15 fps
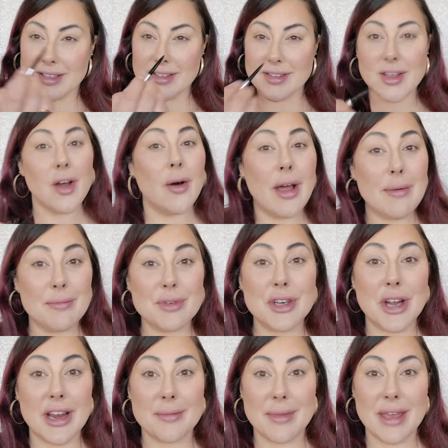So I'm
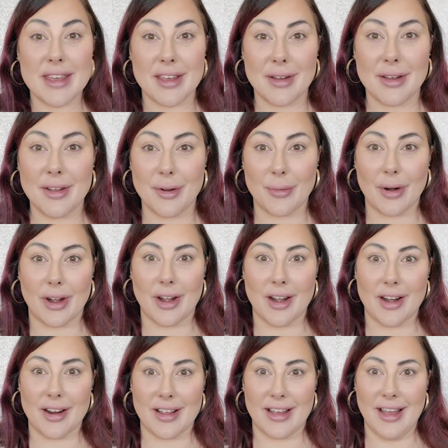trying to make it
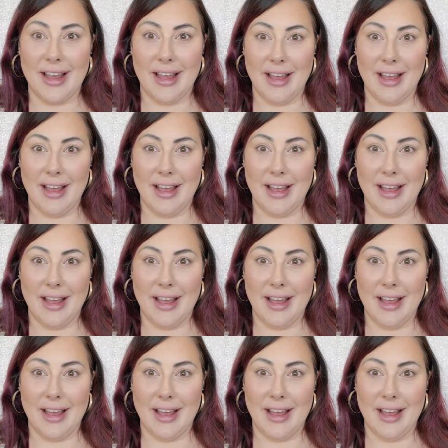work.